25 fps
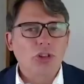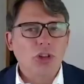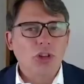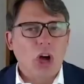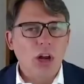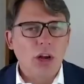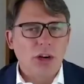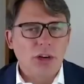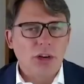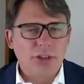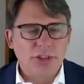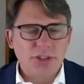
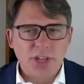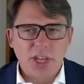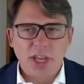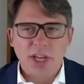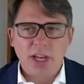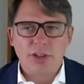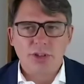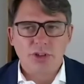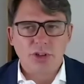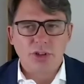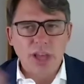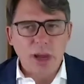dollars here
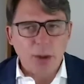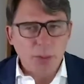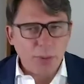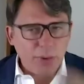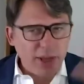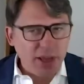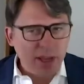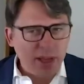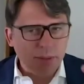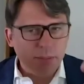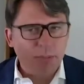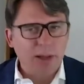so that
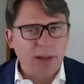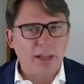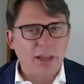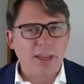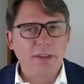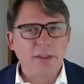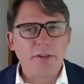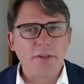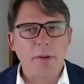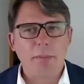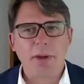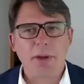we
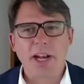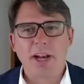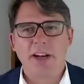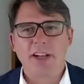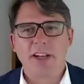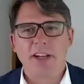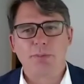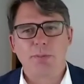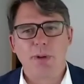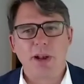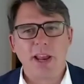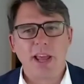give a better
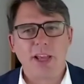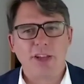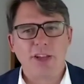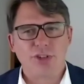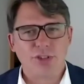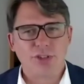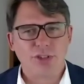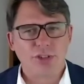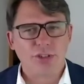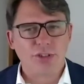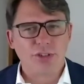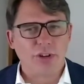
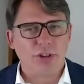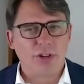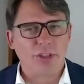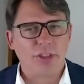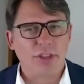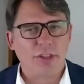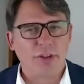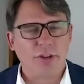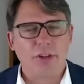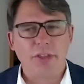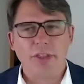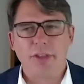explanation
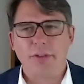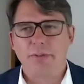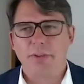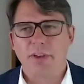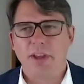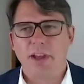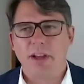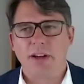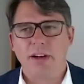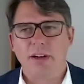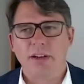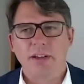on the
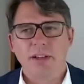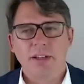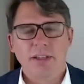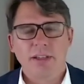figure.